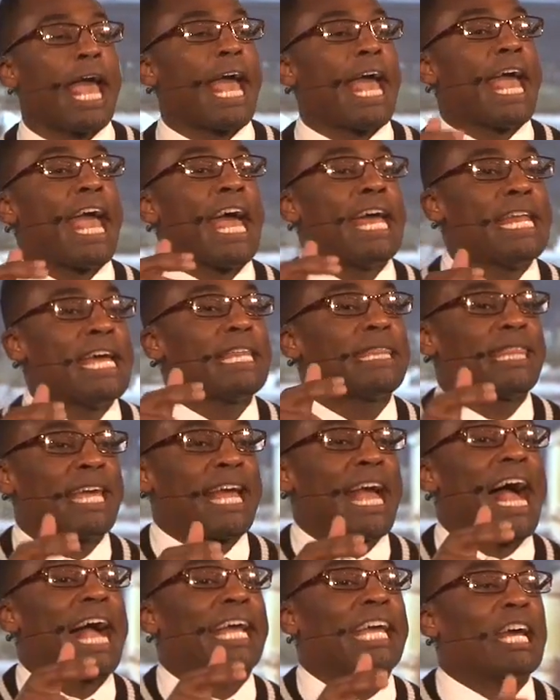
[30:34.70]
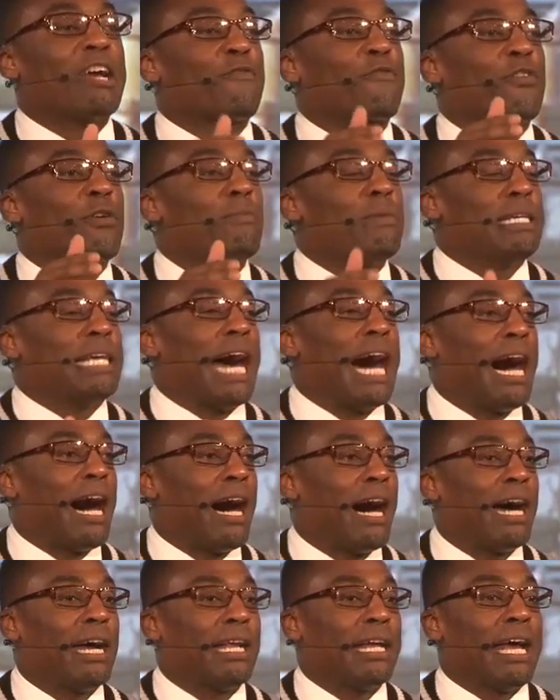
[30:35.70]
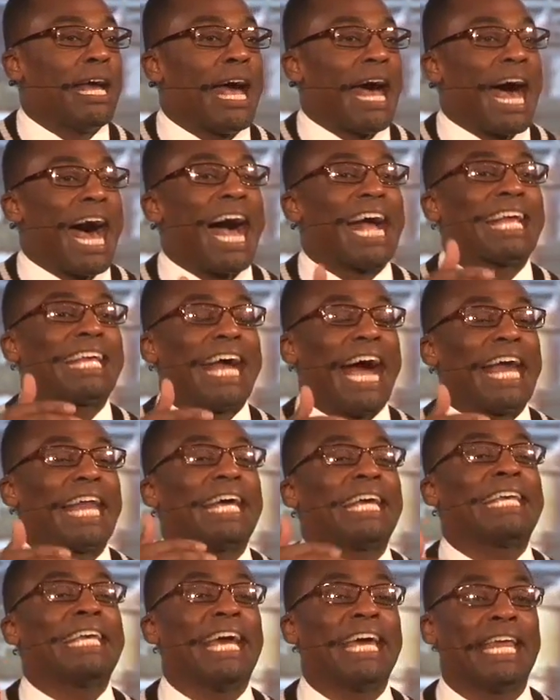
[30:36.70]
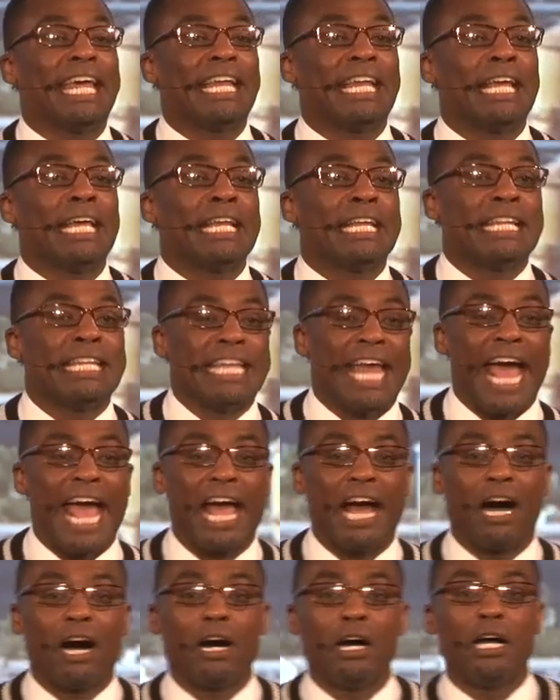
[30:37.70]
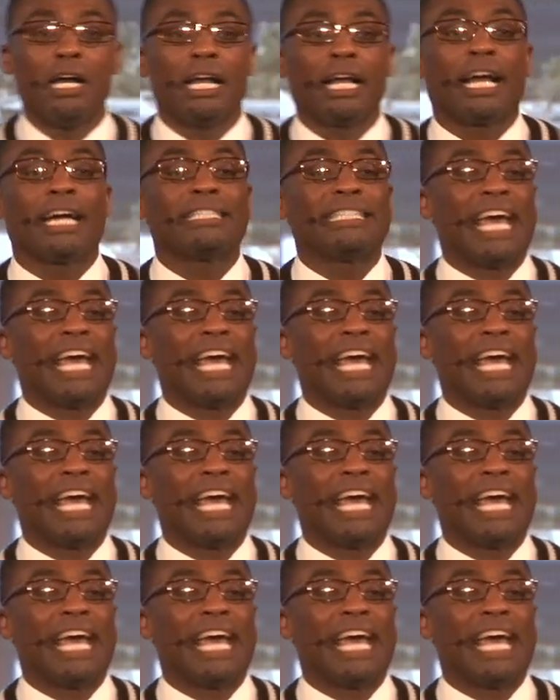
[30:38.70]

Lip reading: Anything I get from God, I got to get it now, because